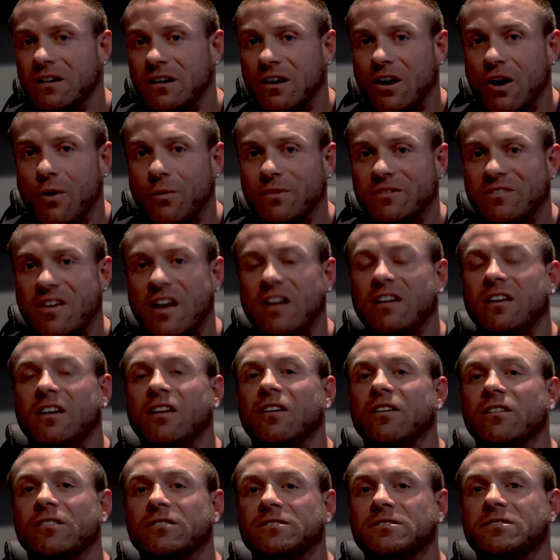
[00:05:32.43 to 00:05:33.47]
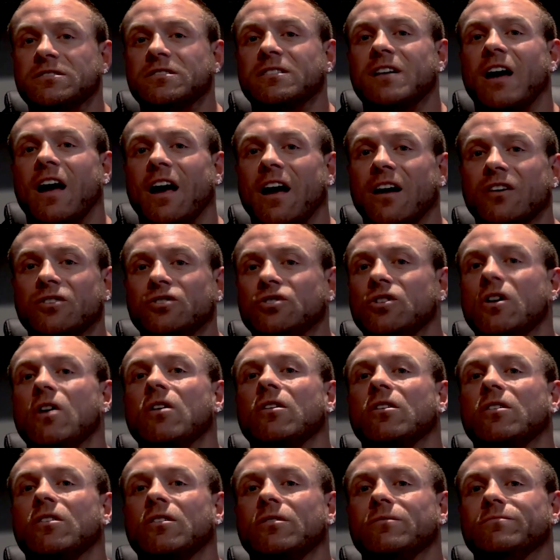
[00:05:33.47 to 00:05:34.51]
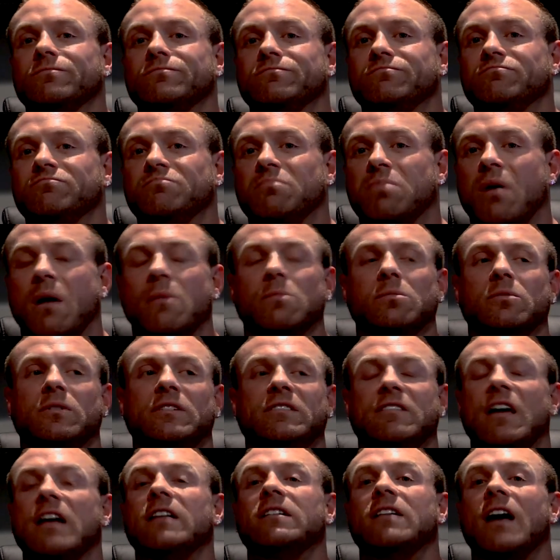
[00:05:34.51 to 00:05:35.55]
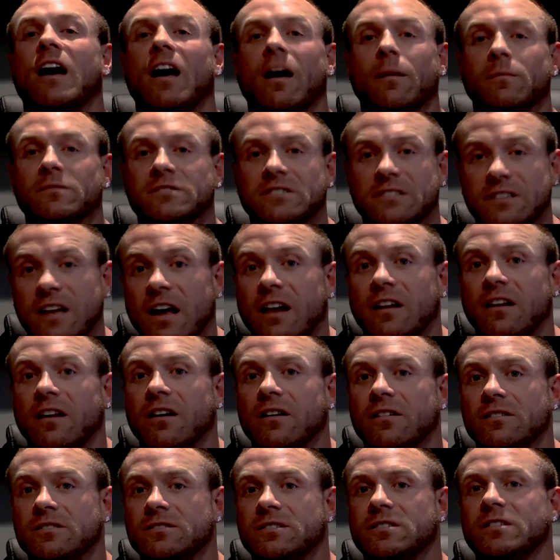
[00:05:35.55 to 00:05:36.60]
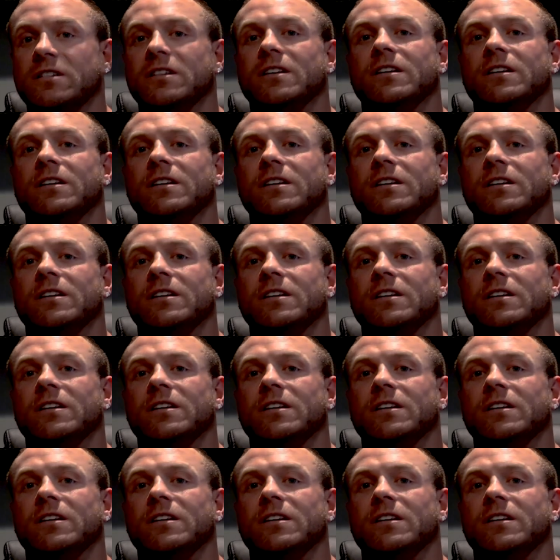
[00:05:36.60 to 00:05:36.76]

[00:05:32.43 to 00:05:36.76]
You know, in 10 years, I got drunk probably 10 times in 10 years.